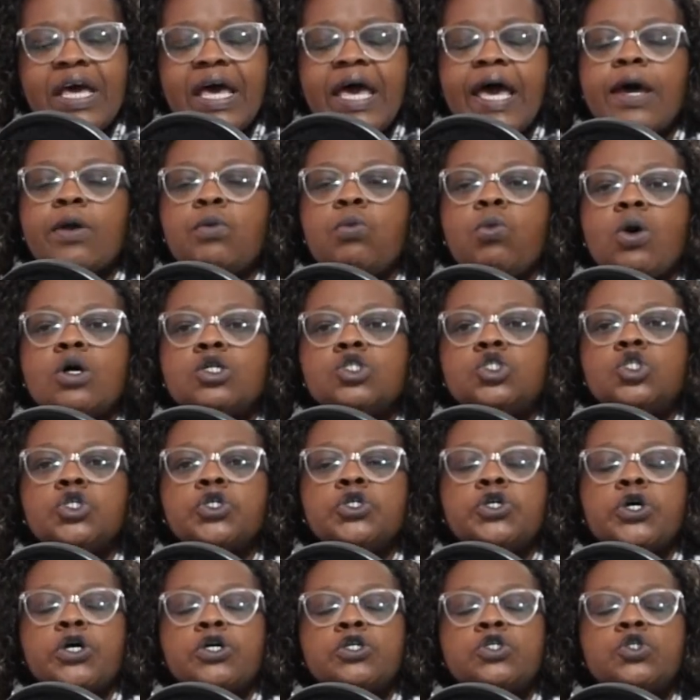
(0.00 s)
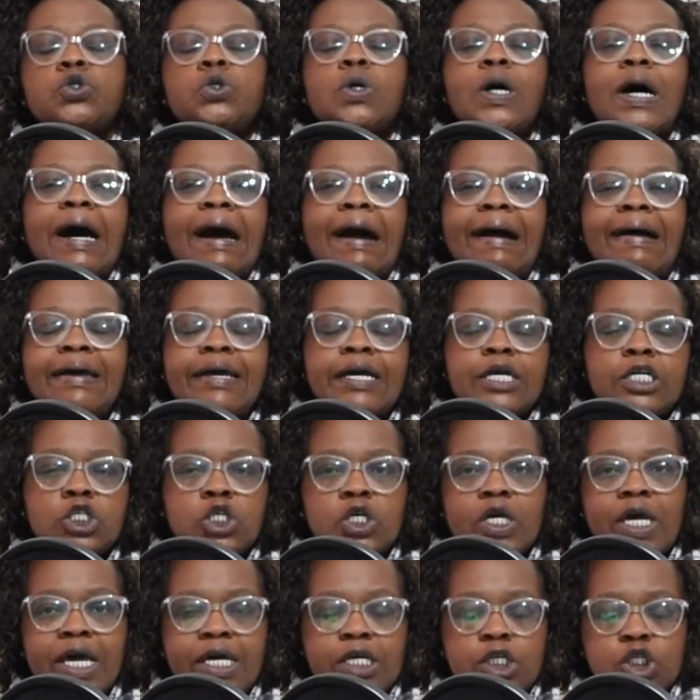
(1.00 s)
and want to go to higher
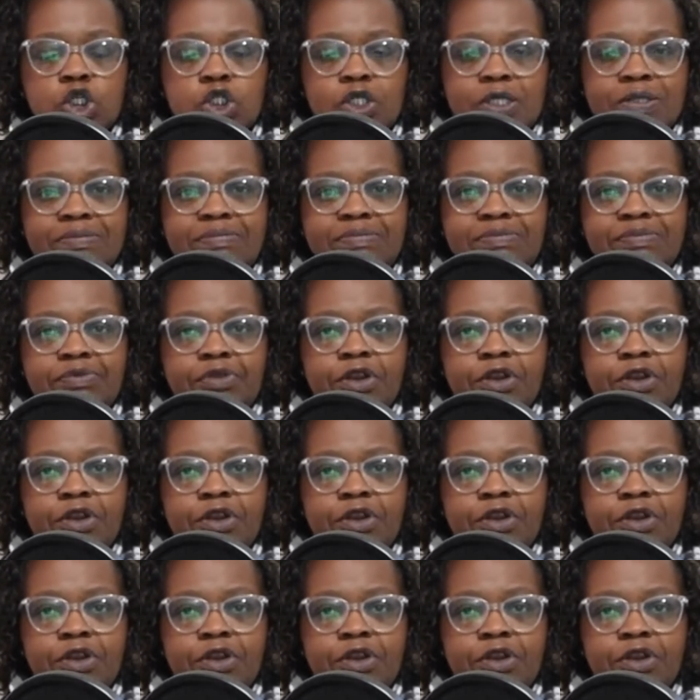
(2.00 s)
education,